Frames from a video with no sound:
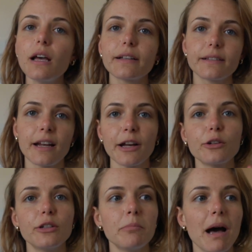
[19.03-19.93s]
because then I go
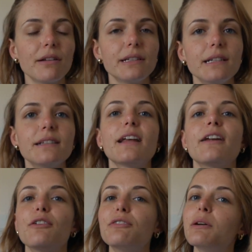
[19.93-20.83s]
to the mountains and
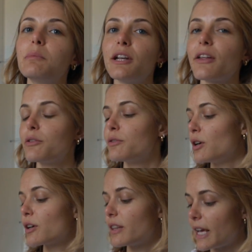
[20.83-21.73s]
I'll film another
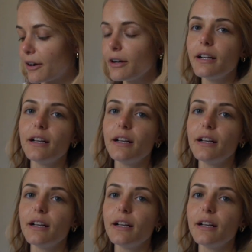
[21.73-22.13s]
vlog there.